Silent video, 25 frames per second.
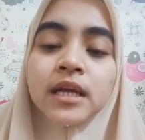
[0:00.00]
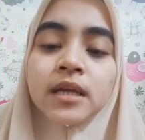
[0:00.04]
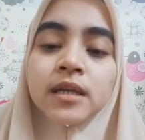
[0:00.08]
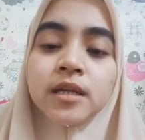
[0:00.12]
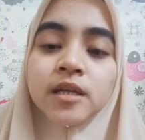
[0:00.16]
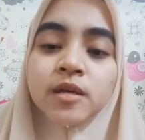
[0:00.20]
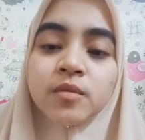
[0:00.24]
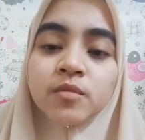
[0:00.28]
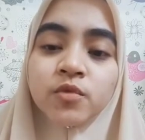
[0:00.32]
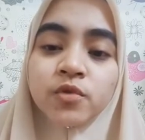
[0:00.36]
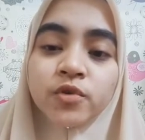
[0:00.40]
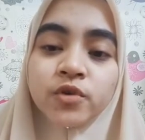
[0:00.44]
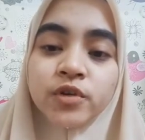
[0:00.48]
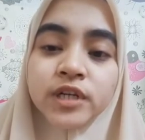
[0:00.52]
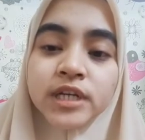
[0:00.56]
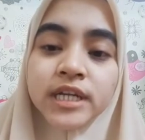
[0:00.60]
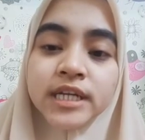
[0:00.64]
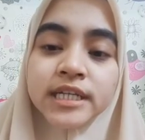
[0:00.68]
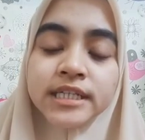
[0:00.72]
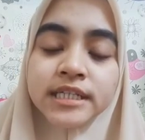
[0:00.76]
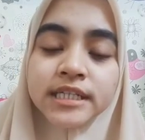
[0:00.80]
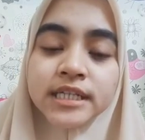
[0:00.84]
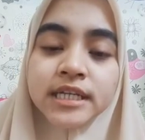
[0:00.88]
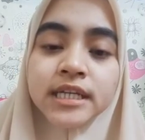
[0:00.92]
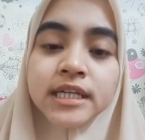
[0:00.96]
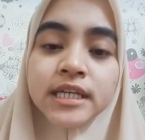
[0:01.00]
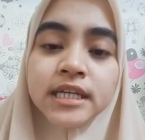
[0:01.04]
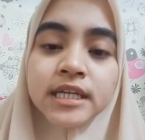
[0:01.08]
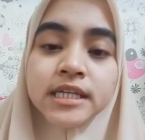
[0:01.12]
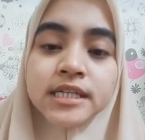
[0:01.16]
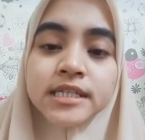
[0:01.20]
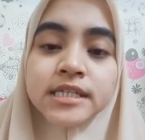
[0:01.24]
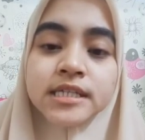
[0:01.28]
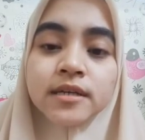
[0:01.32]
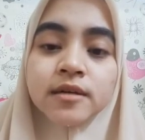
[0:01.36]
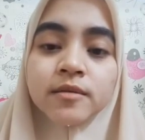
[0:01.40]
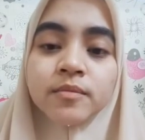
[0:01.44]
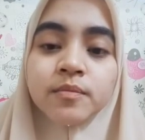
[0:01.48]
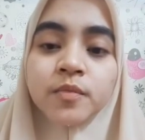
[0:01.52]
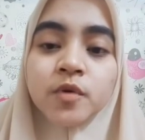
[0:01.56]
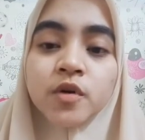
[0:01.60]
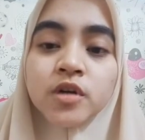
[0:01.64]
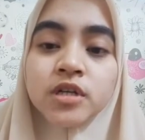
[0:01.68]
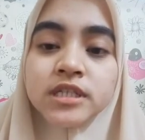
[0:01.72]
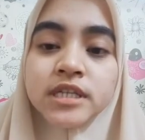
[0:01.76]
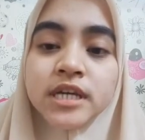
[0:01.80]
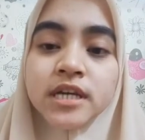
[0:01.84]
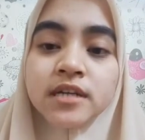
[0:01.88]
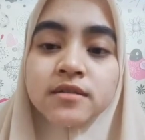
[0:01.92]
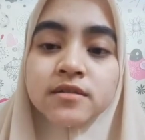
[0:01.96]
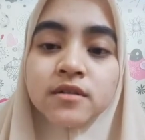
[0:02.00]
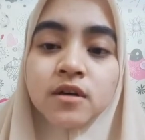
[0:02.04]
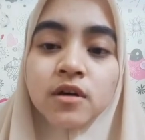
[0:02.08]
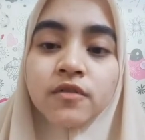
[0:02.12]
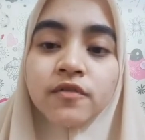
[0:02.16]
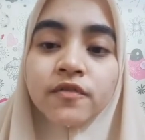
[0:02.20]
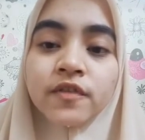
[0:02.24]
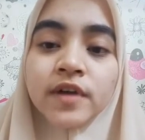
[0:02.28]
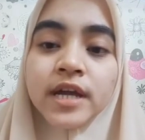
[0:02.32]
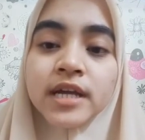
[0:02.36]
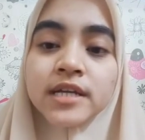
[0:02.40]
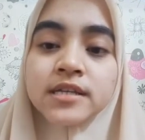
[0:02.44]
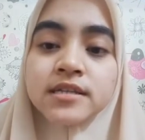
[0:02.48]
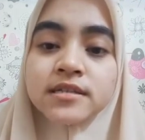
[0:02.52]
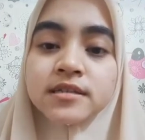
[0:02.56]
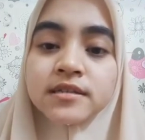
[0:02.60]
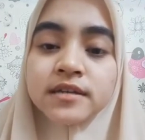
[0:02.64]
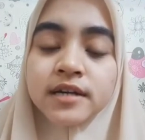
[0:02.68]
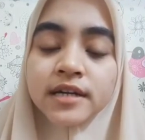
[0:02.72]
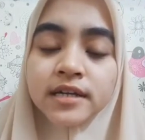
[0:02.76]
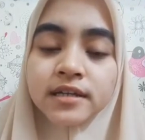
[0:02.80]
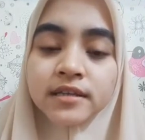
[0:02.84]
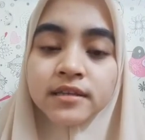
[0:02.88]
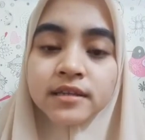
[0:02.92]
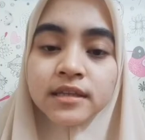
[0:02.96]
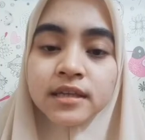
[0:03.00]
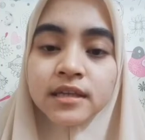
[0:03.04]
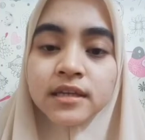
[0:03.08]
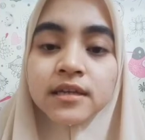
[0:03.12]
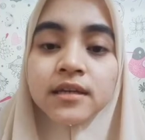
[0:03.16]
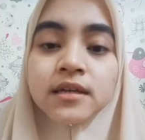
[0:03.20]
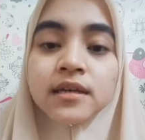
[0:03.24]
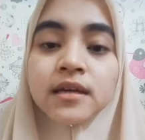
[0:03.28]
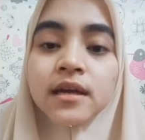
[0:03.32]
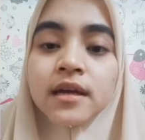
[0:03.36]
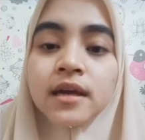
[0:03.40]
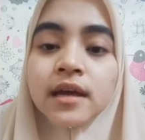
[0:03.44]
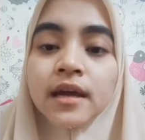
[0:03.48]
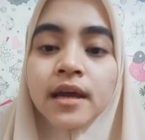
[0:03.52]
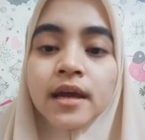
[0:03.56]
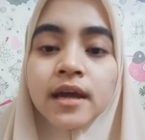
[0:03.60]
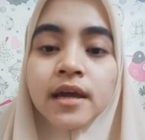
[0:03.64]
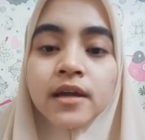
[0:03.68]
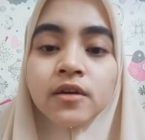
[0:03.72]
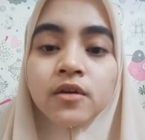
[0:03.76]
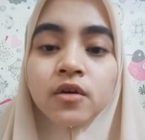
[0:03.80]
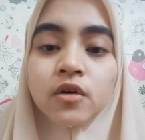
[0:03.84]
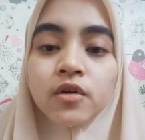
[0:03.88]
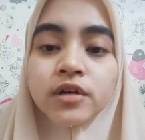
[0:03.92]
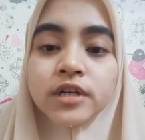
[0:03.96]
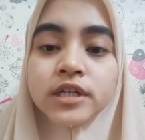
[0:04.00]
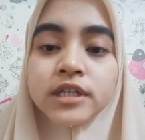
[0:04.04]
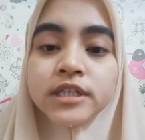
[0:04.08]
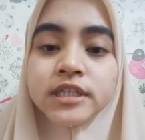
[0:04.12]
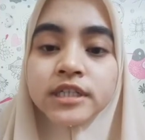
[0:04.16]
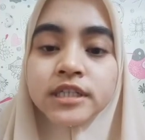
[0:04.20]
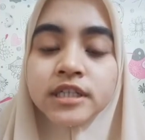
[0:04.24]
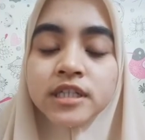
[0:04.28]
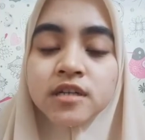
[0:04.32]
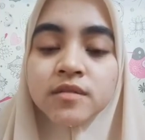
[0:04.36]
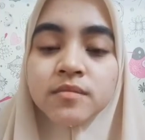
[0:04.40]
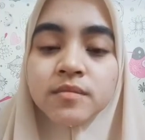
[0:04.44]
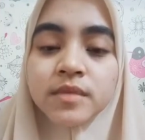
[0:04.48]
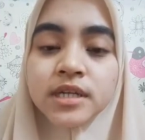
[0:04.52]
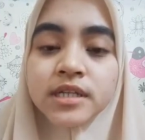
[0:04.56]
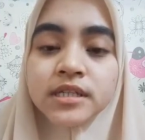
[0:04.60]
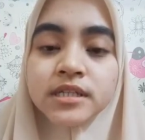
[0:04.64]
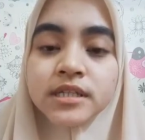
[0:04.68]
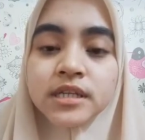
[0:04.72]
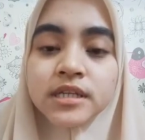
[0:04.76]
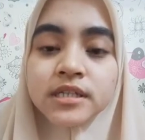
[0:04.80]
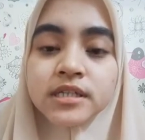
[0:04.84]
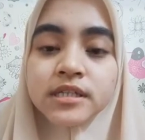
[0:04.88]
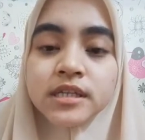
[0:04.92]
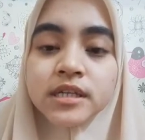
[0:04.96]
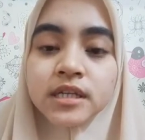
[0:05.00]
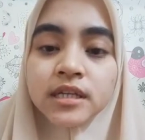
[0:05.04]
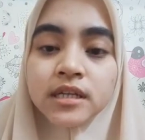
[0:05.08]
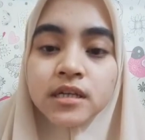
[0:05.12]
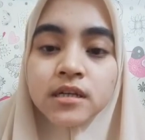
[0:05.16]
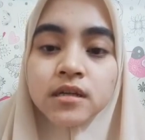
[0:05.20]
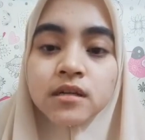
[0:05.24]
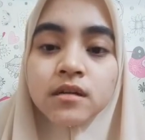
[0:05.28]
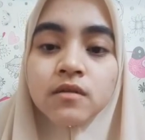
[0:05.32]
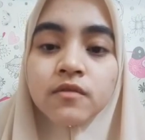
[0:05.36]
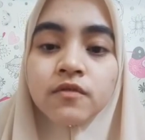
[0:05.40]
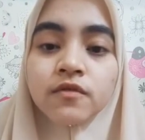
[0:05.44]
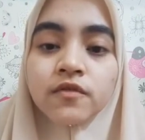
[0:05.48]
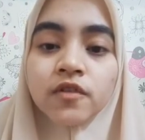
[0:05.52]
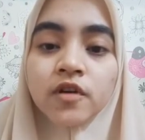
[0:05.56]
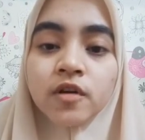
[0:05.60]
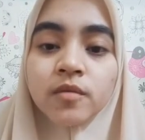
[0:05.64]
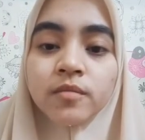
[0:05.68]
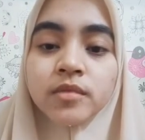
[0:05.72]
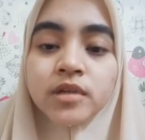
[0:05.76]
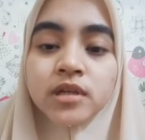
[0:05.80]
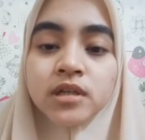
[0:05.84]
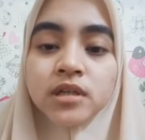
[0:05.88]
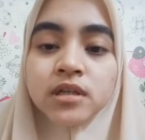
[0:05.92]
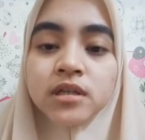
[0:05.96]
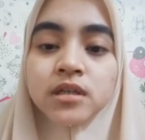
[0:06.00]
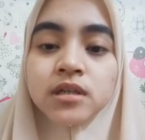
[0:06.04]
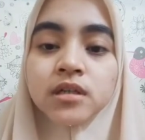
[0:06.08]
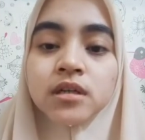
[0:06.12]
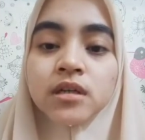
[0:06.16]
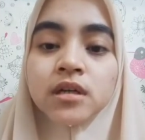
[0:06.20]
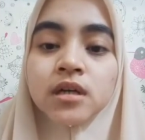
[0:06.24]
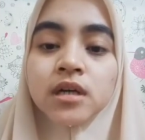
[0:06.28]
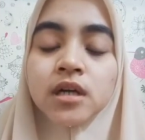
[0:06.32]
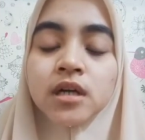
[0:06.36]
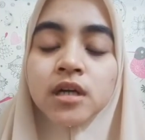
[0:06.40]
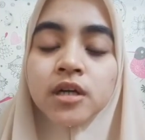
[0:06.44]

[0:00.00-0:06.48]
Demodulation is a process of extracting an original message signal from the